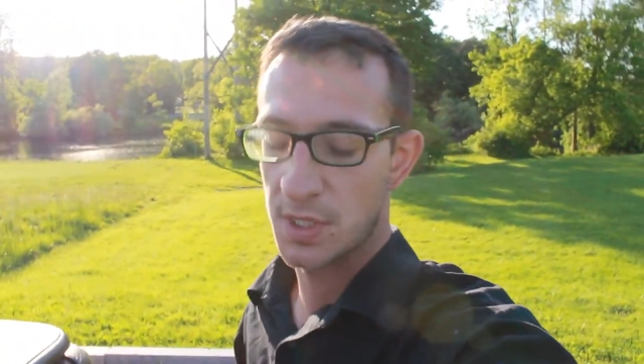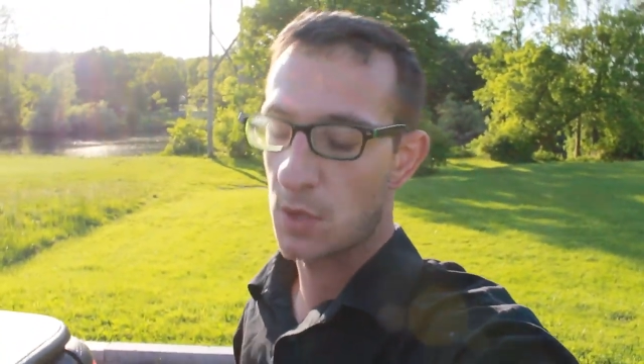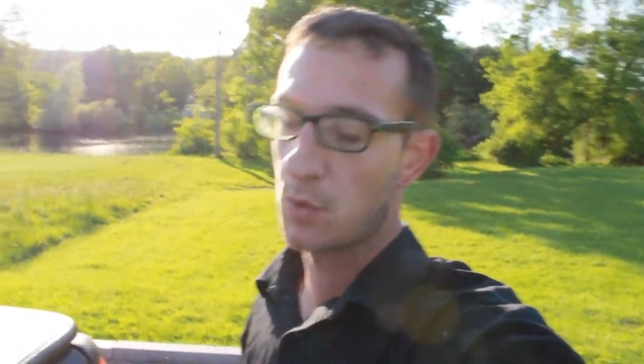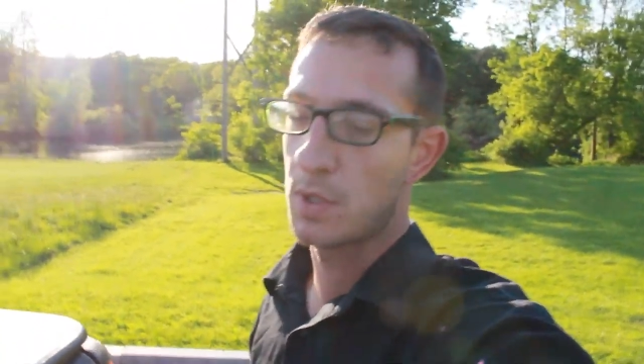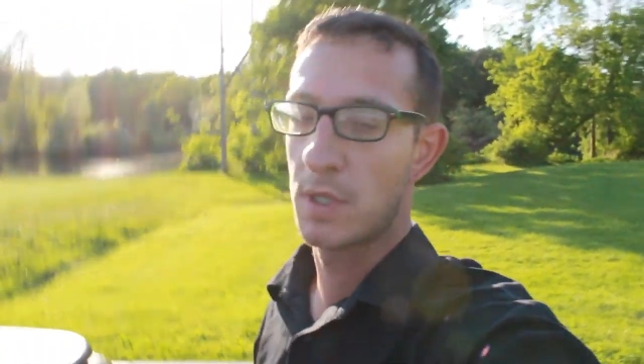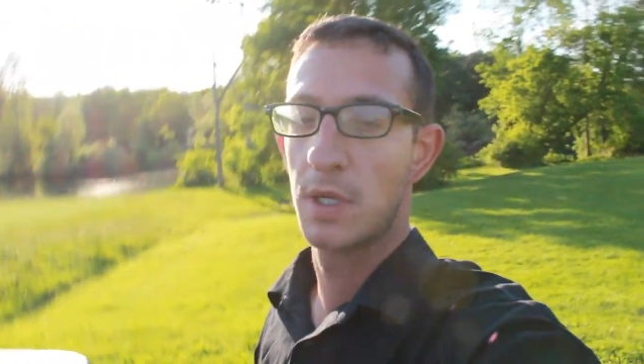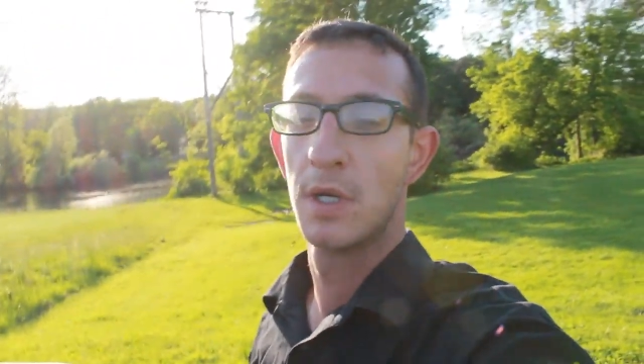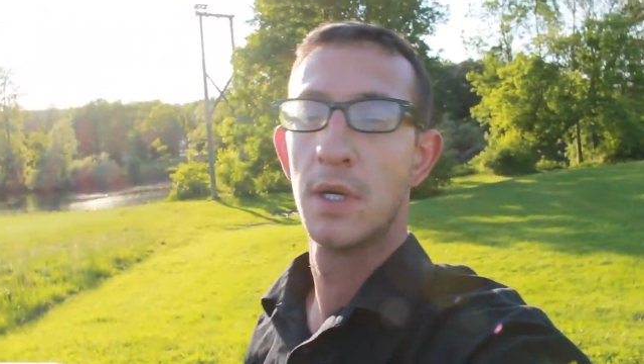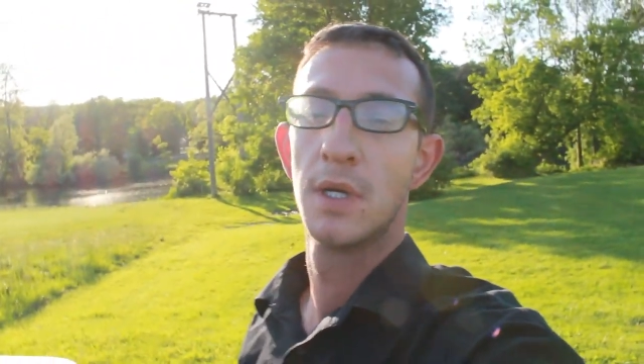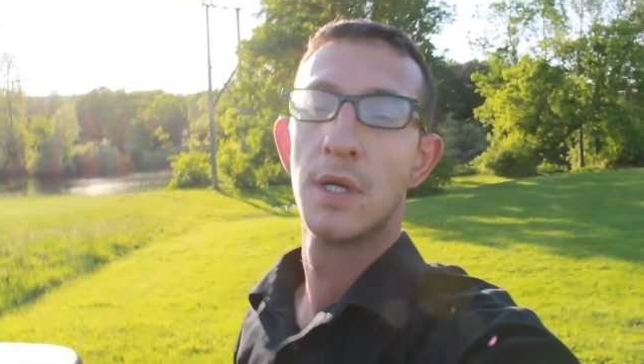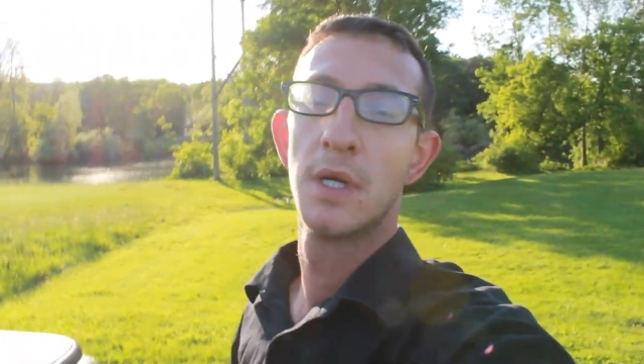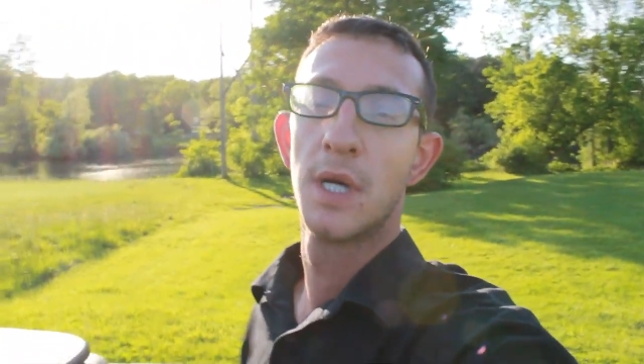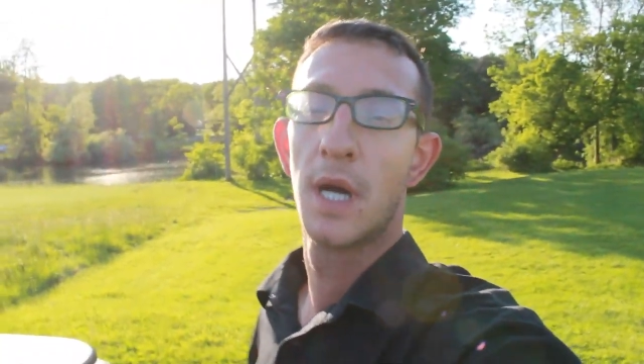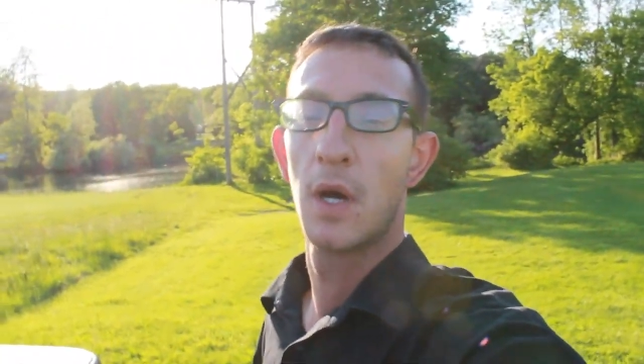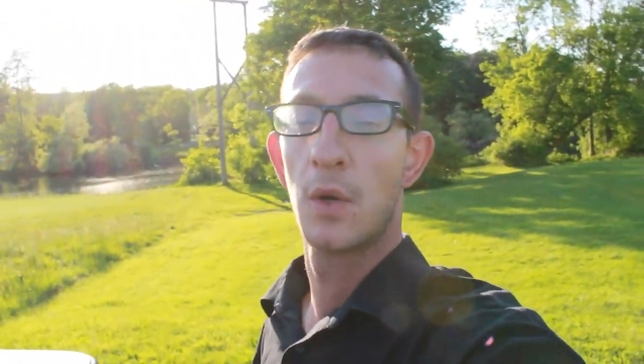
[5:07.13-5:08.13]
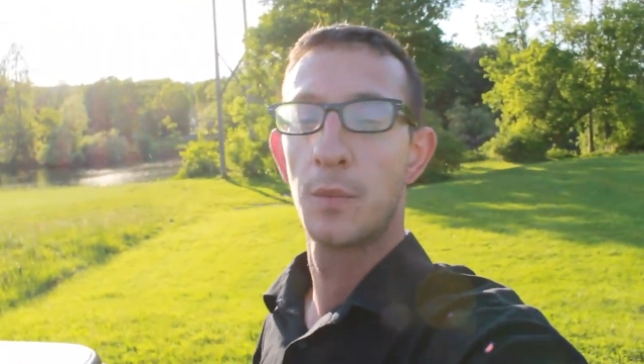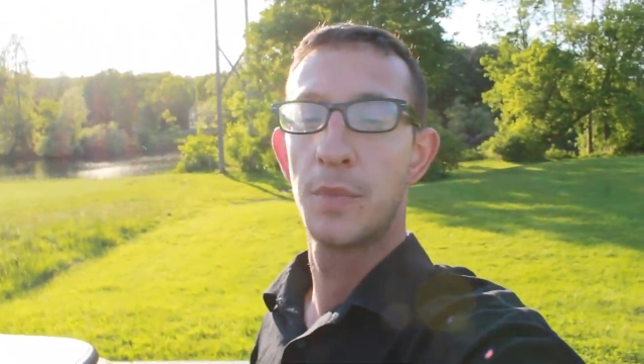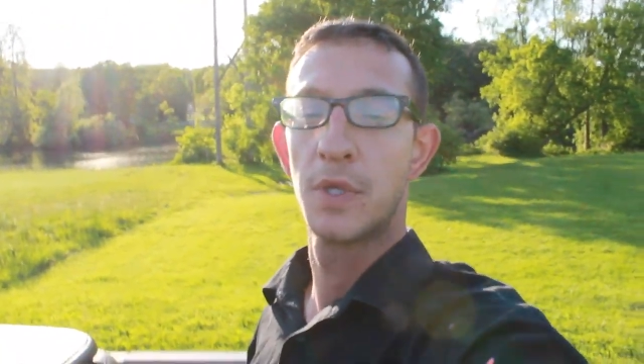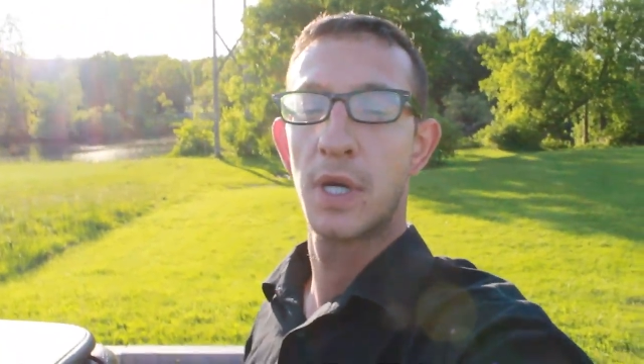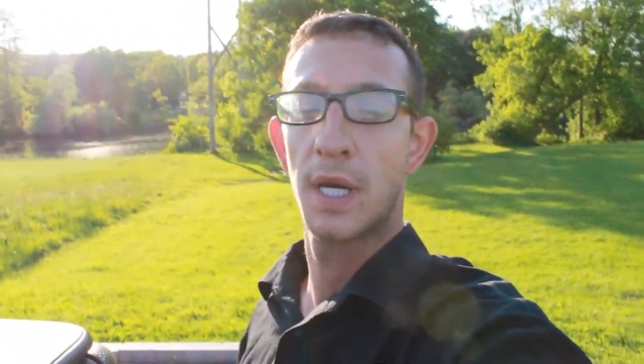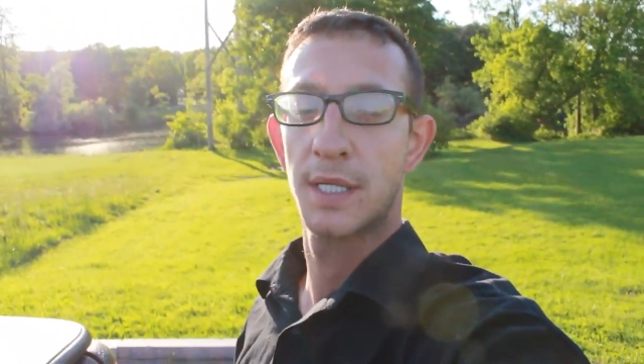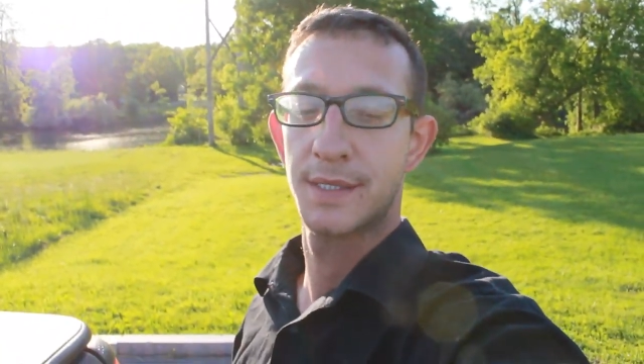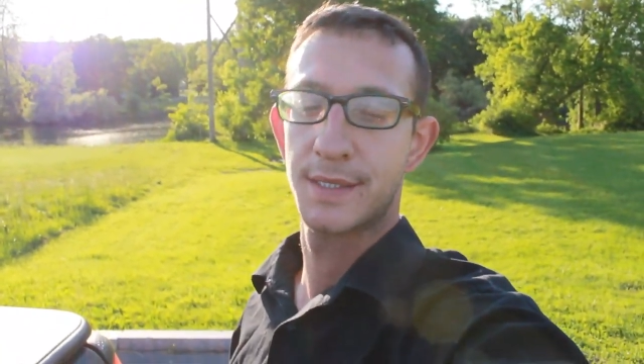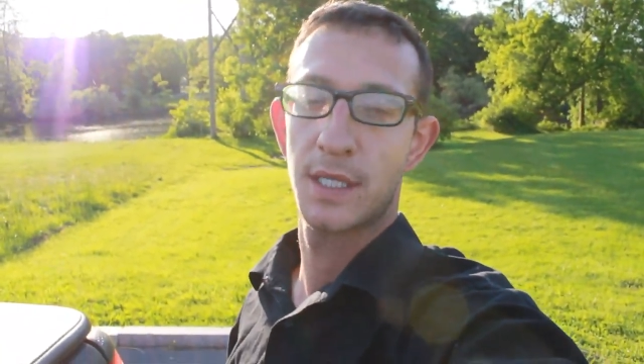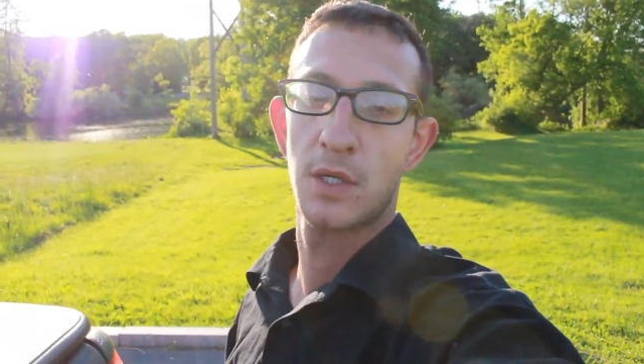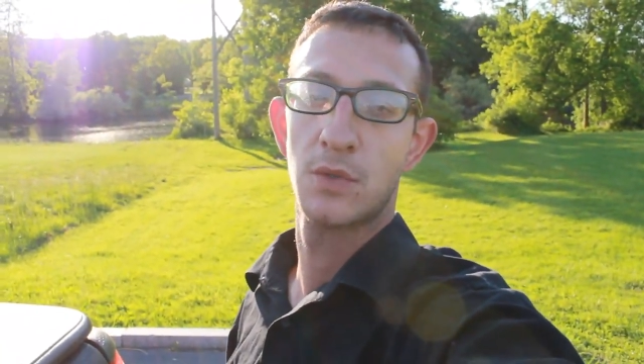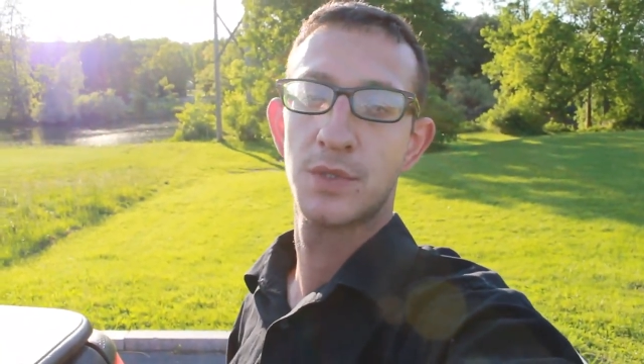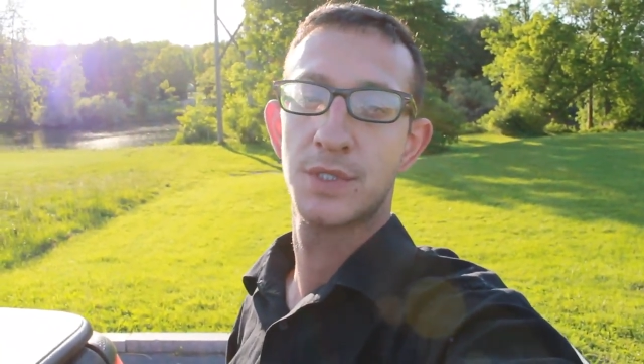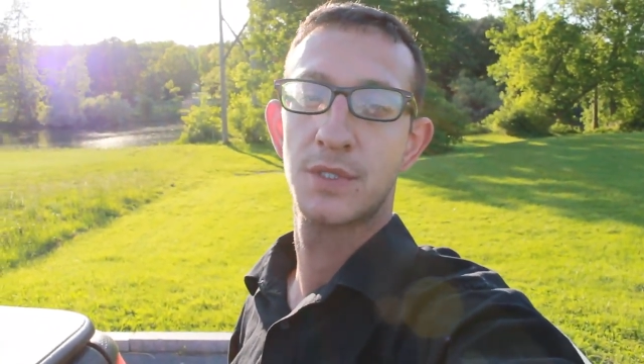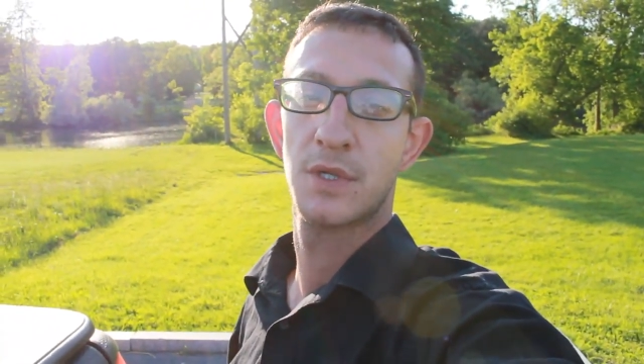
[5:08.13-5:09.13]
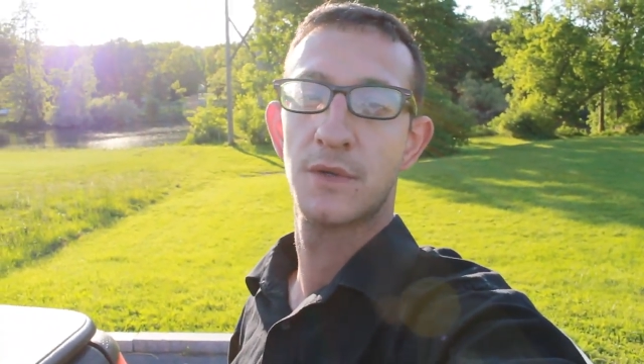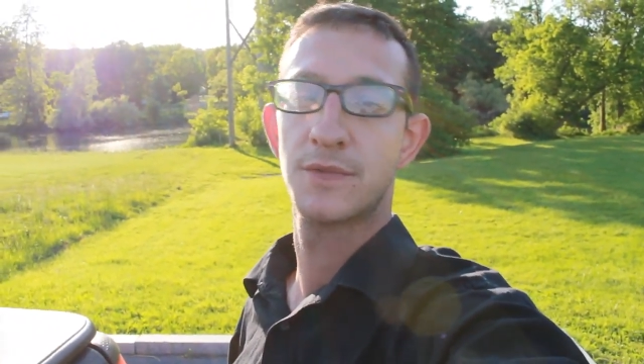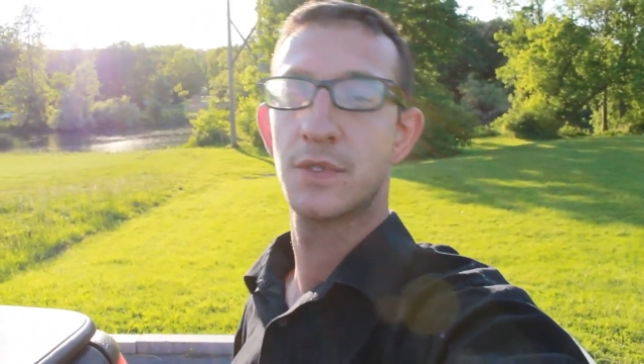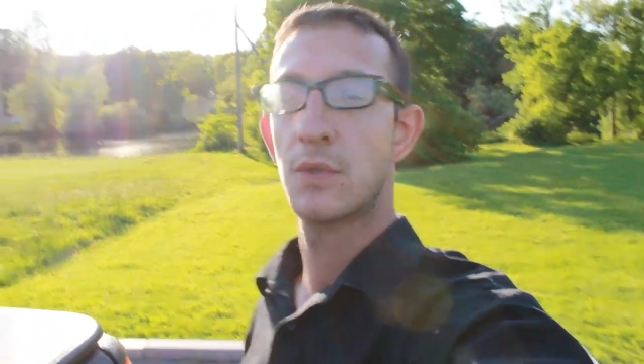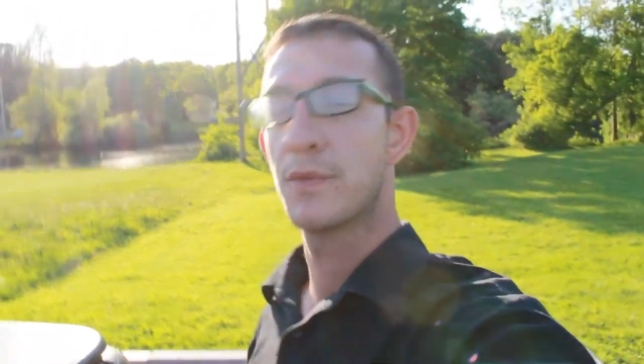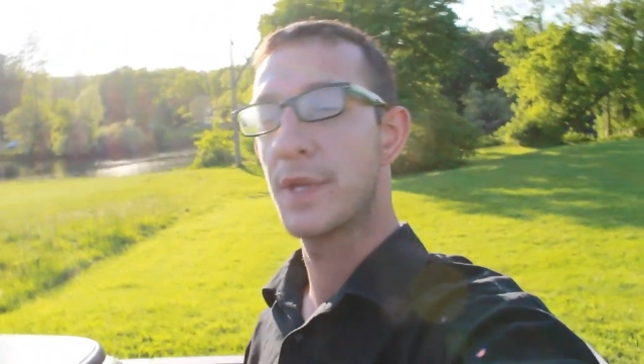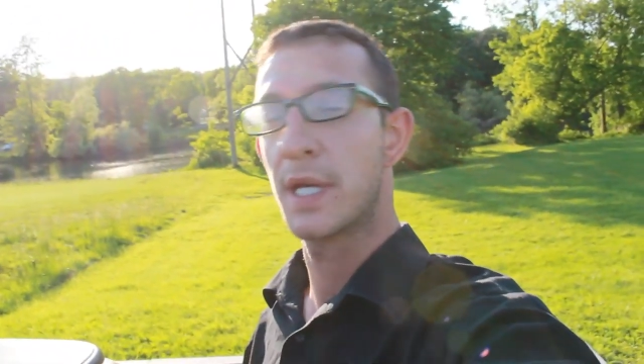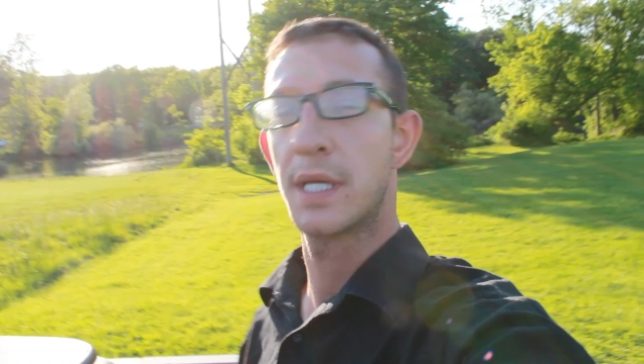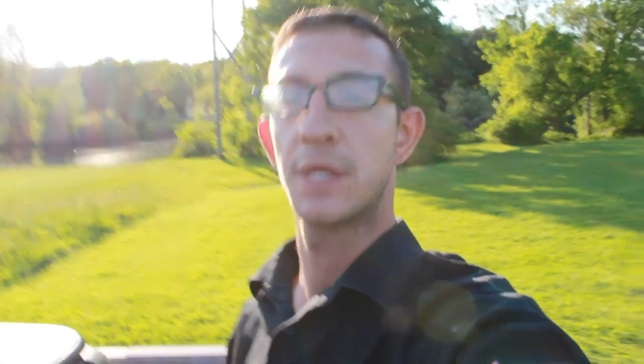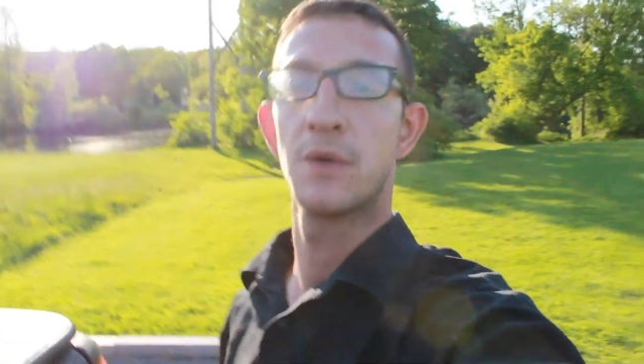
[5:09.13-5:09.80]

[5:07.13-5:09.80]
I want to help you guys out and stuff, so thank